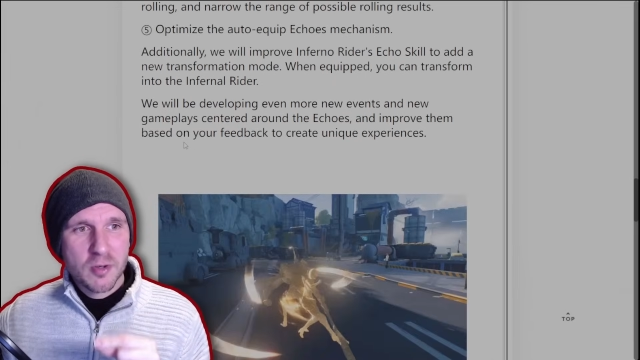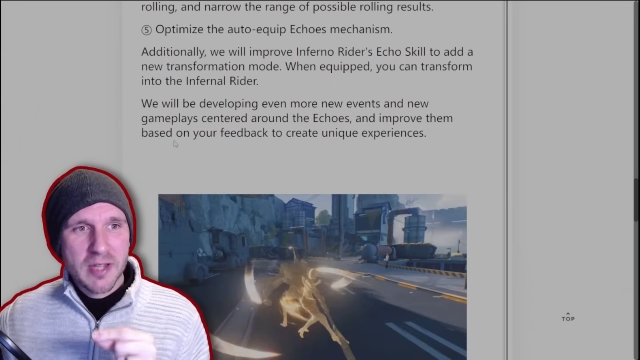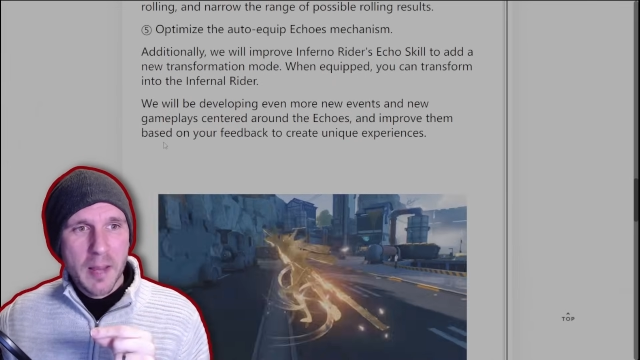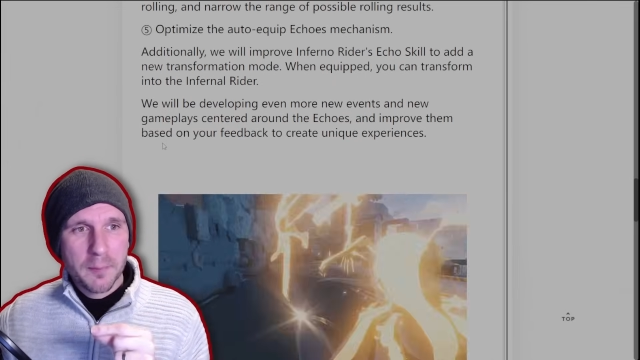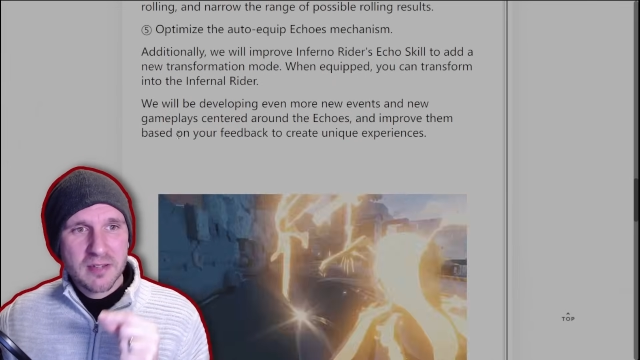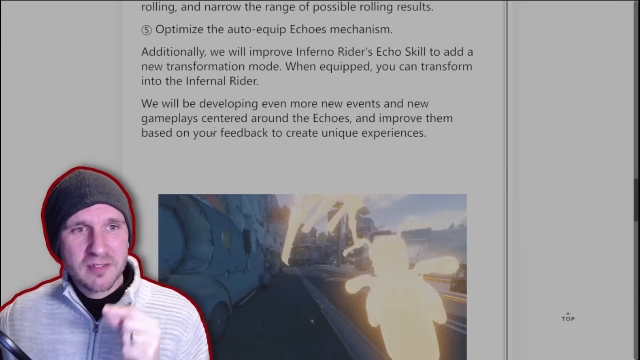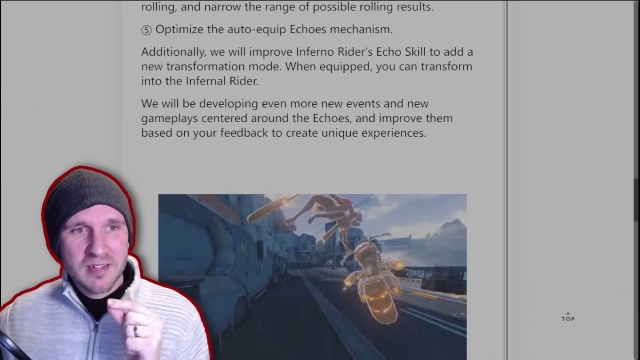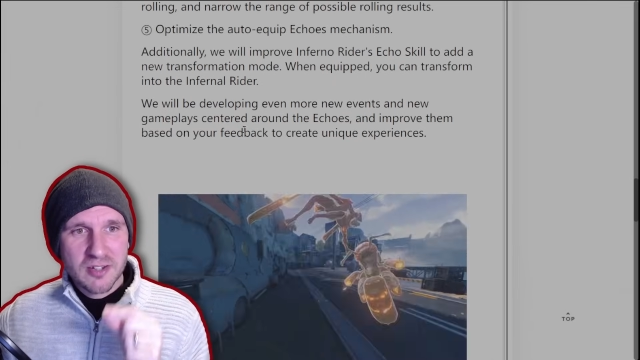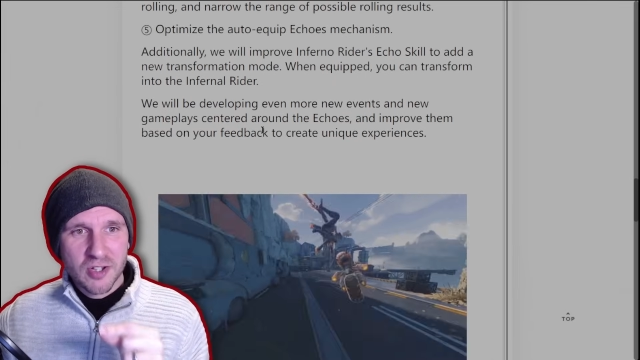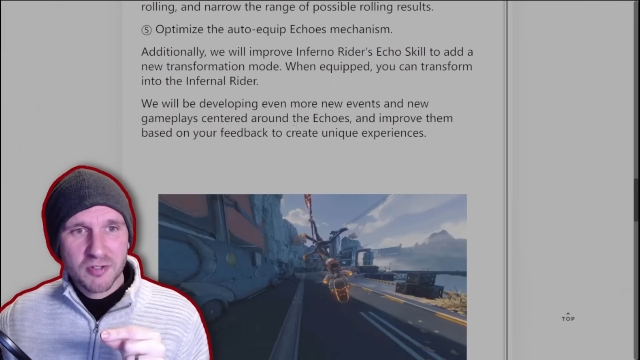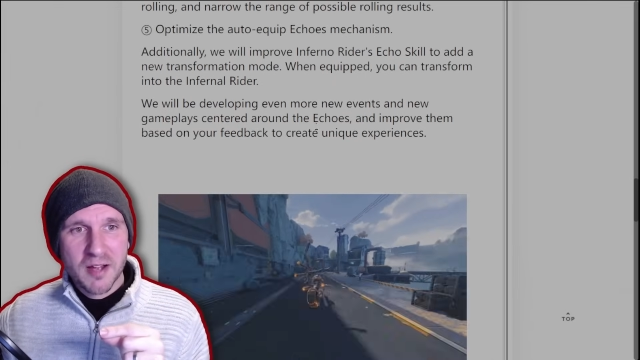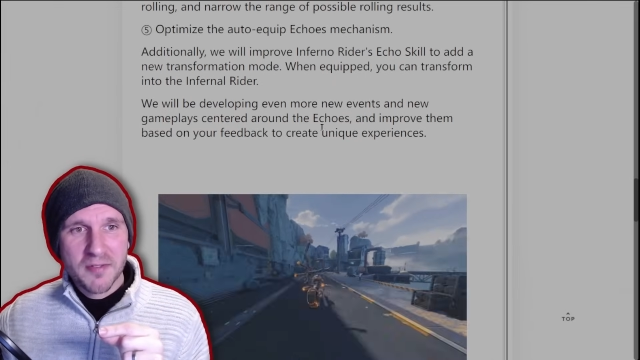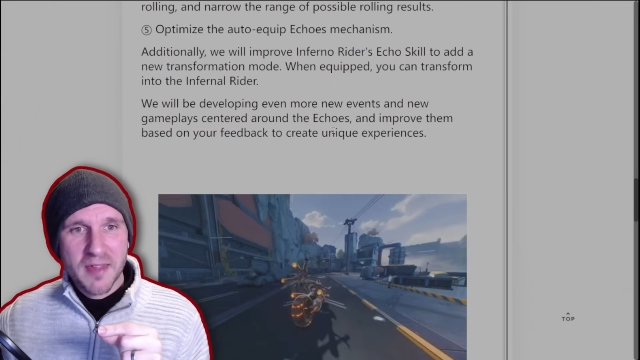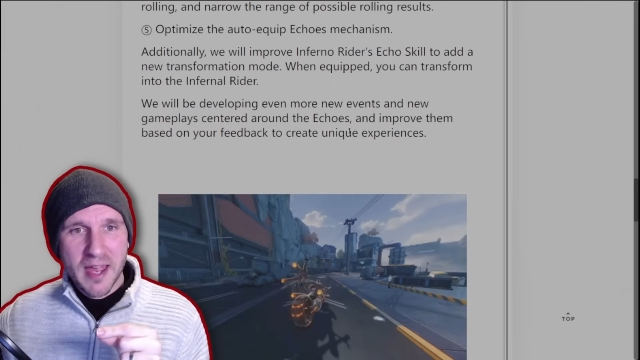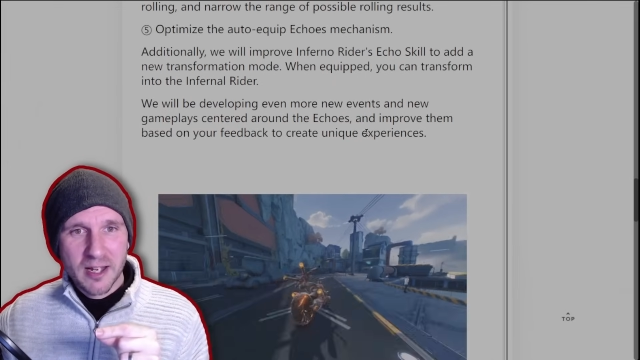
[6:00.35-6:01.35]
gameplay centered
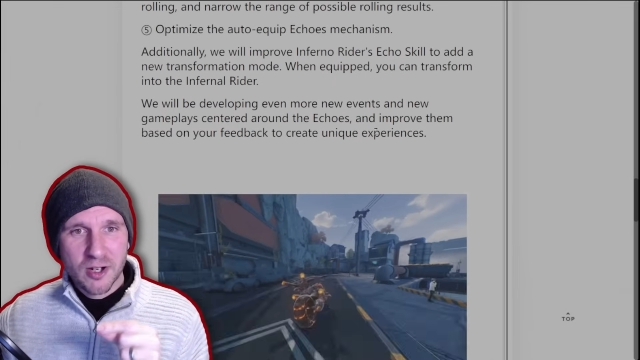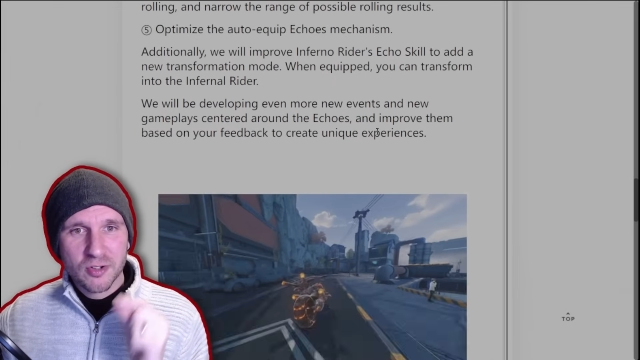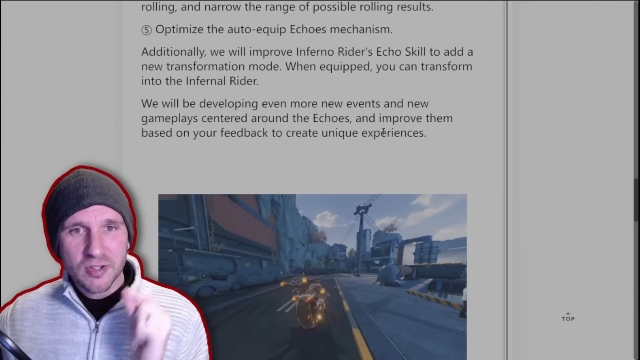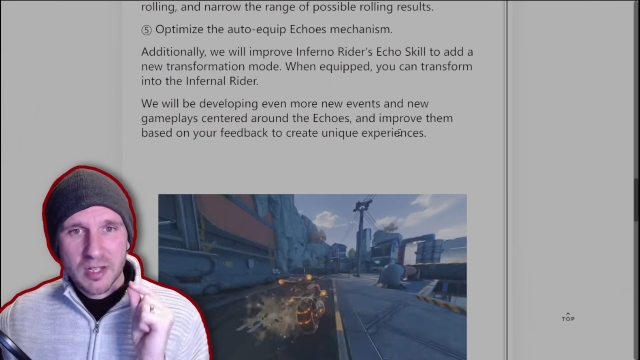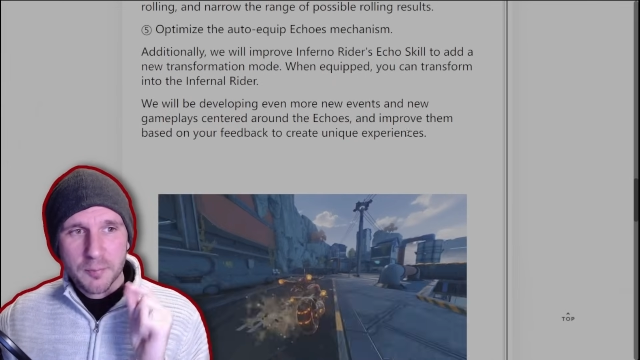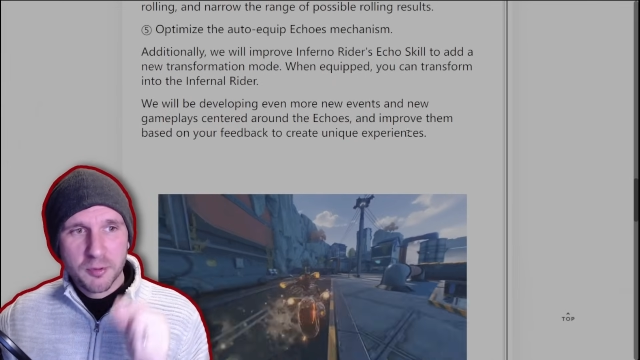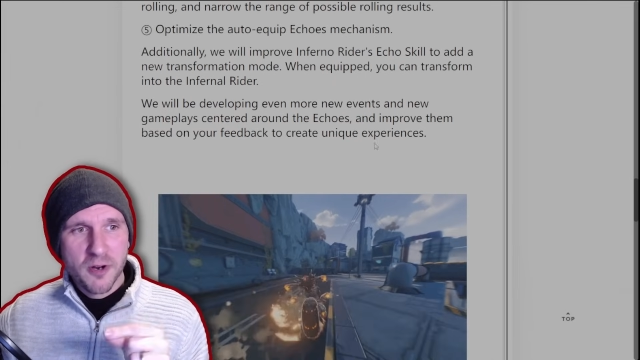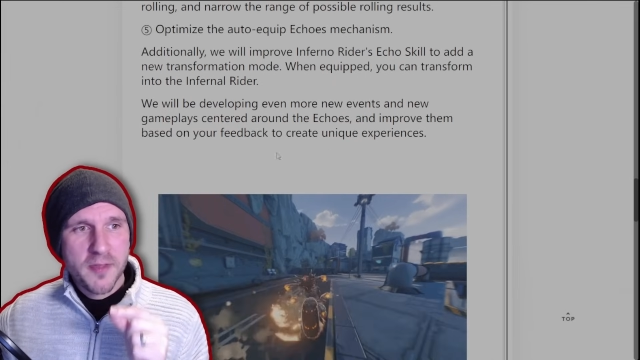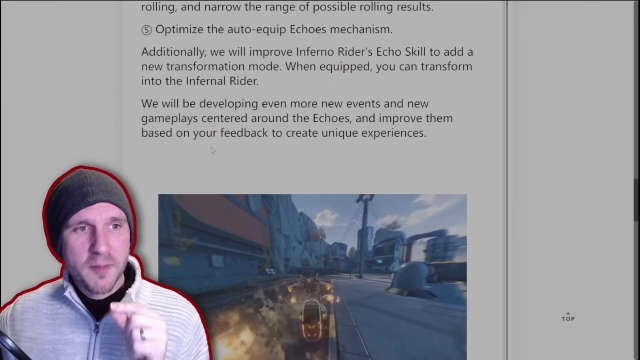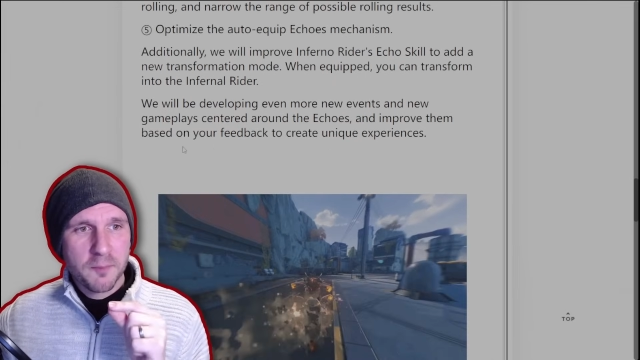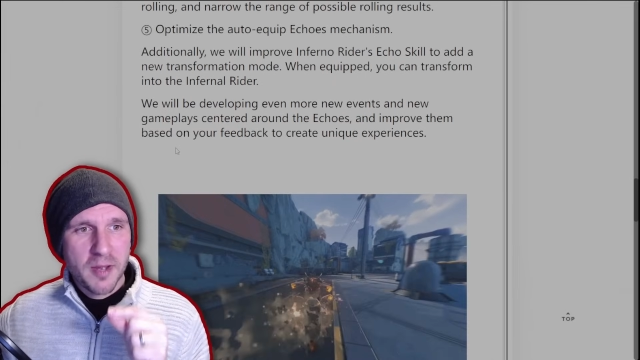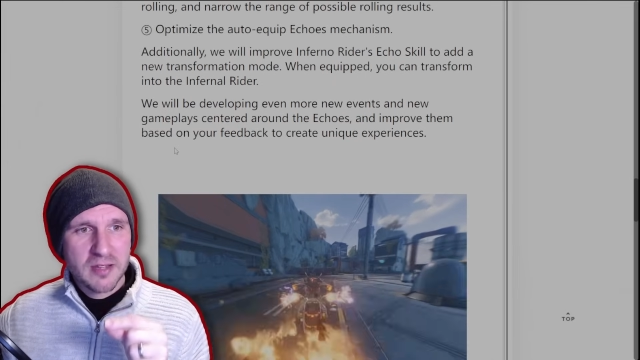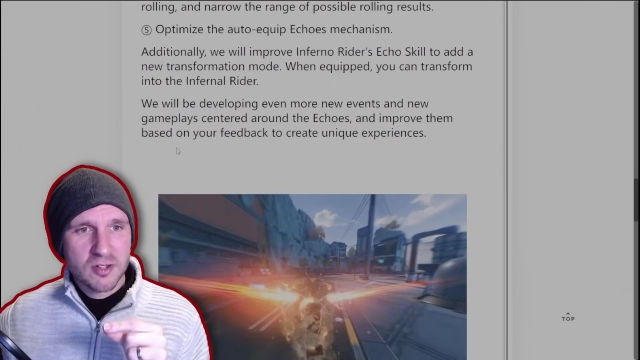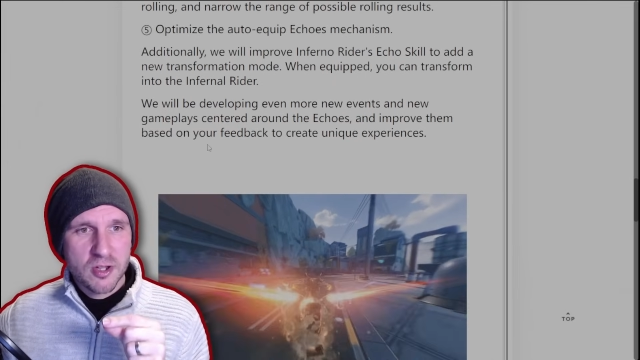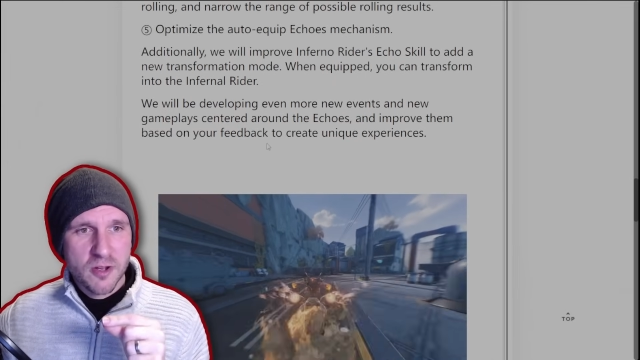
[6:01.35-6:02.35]
around the echoes and improve them
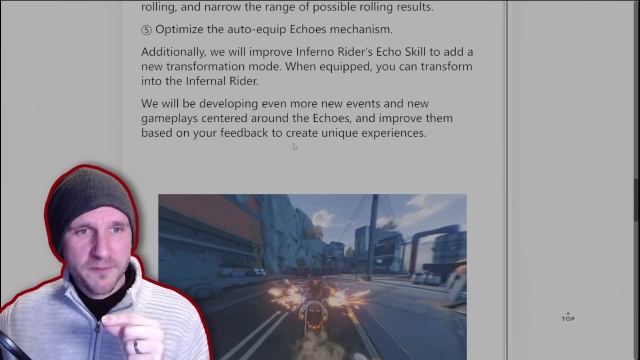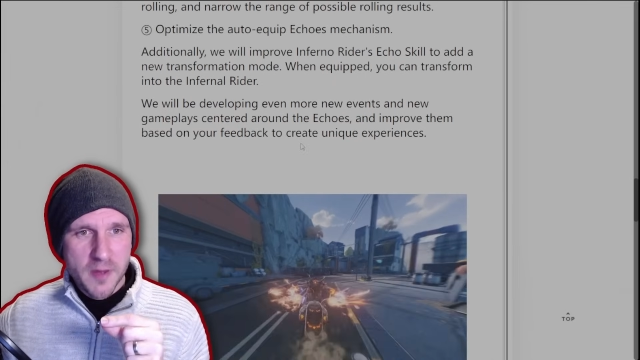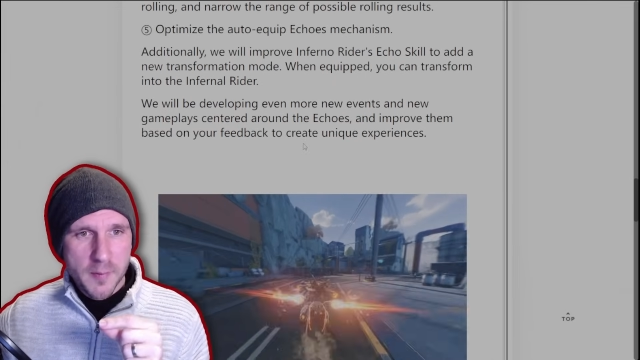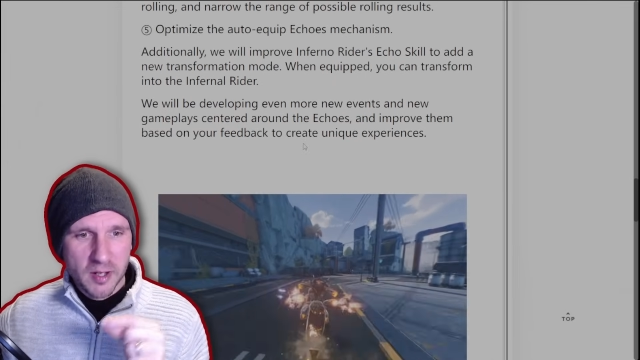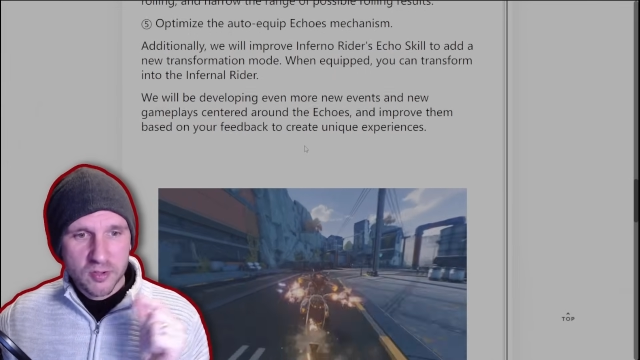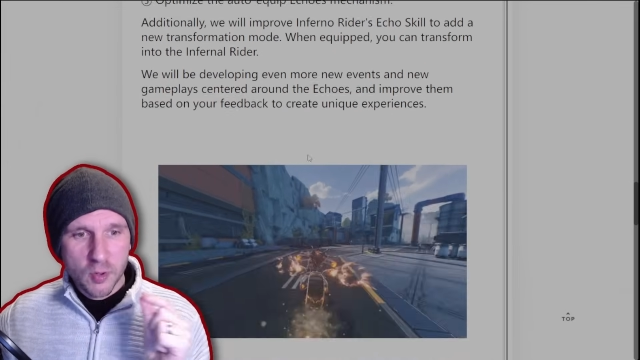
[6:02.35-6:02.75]
based on your feedback.